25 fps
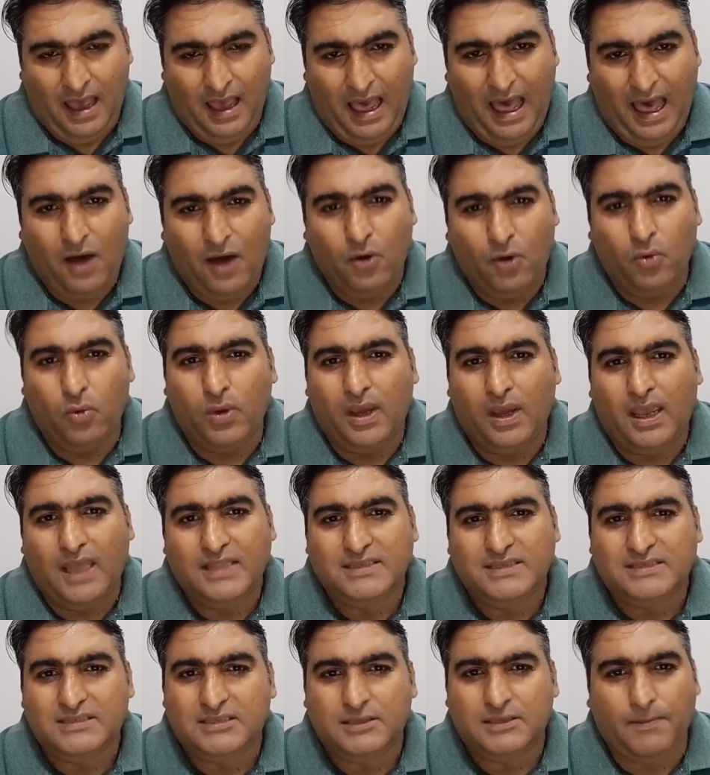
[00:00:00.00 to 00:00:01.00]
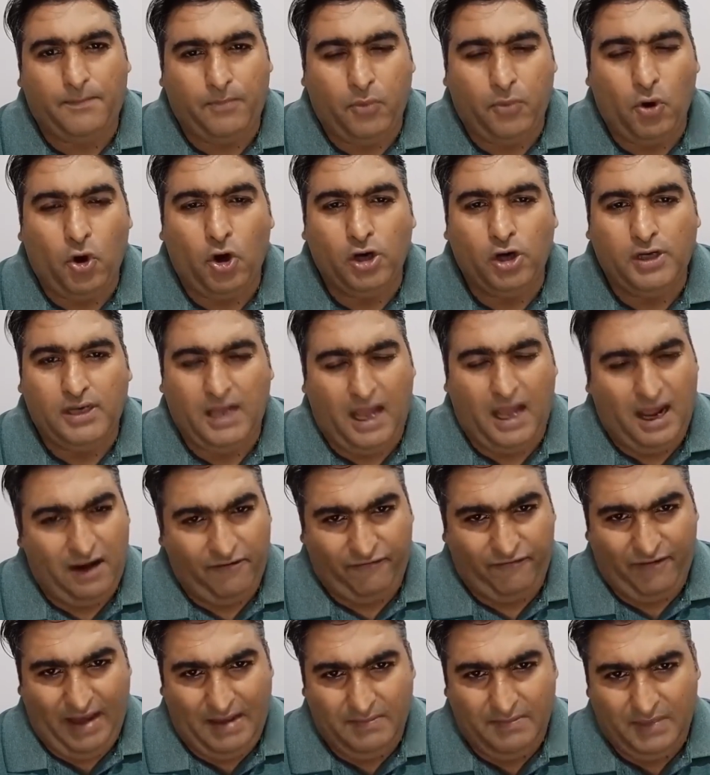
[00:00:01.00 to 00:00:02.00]
how we can support
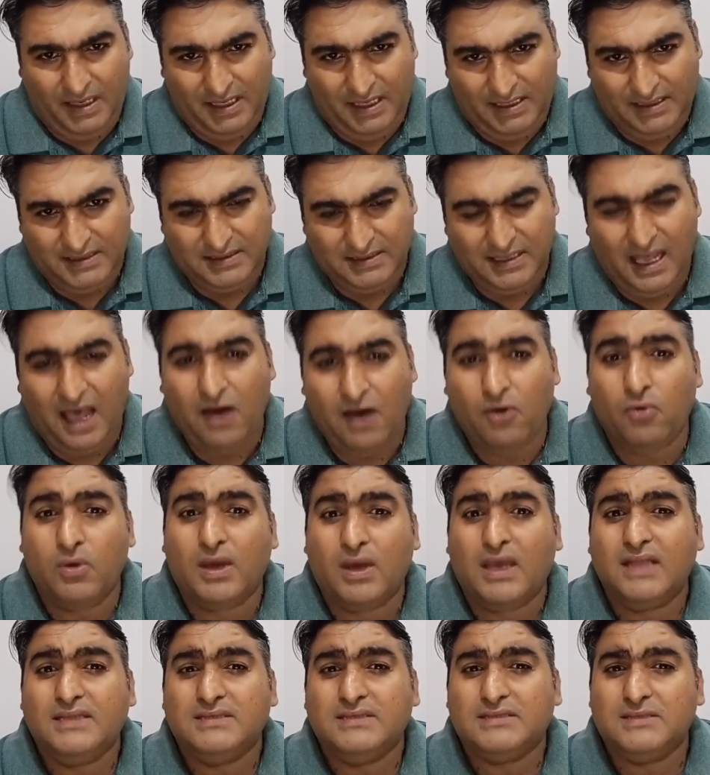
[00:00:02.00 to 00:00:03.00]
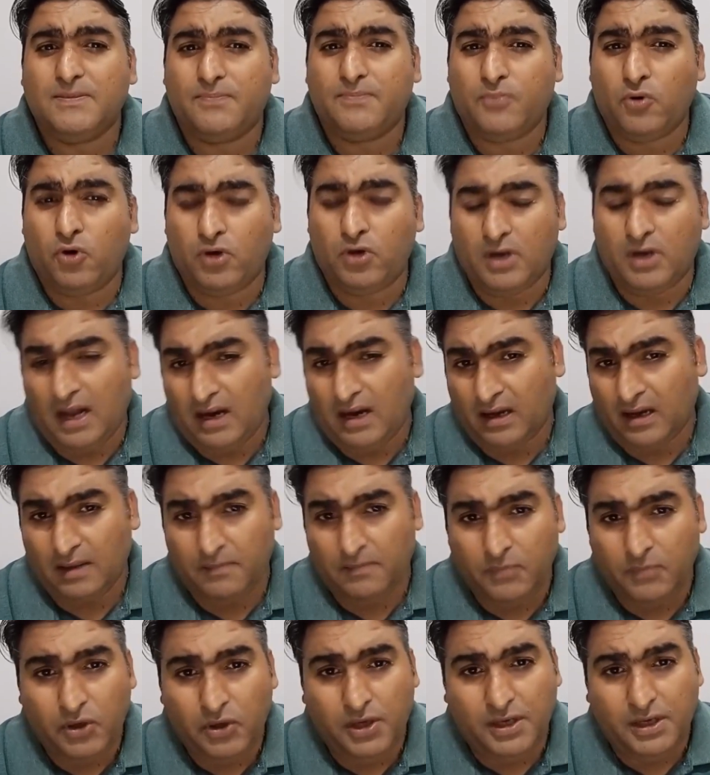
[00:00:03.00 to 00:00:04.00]
our families, how we can support our
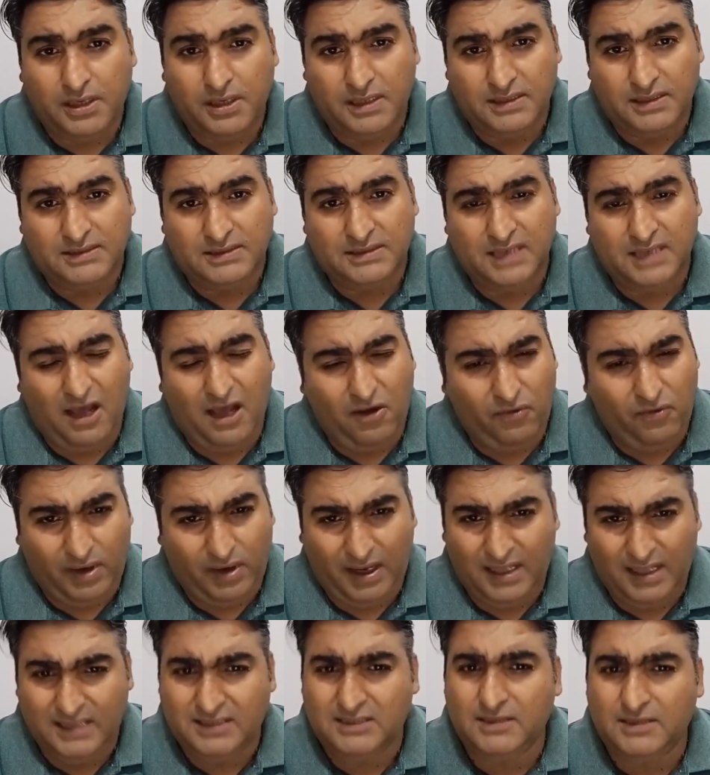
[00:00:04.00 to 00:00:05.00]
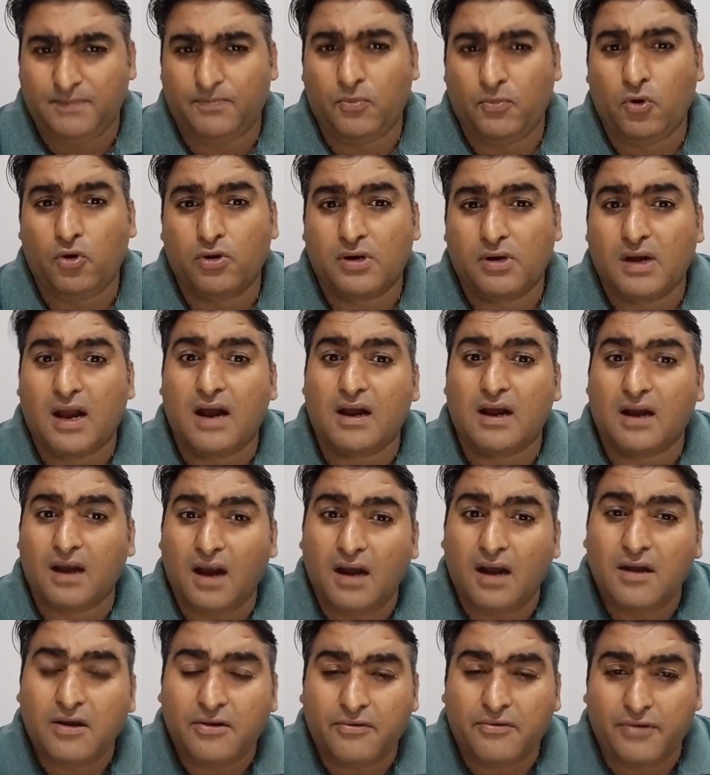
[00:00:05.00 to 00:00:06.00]
communities, how we can support our
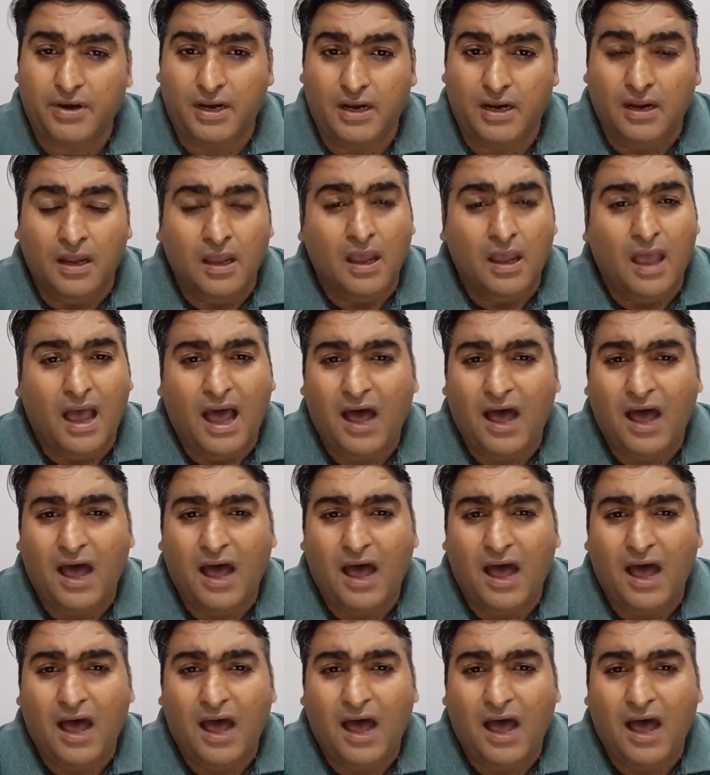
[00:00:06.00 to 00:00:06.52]
country,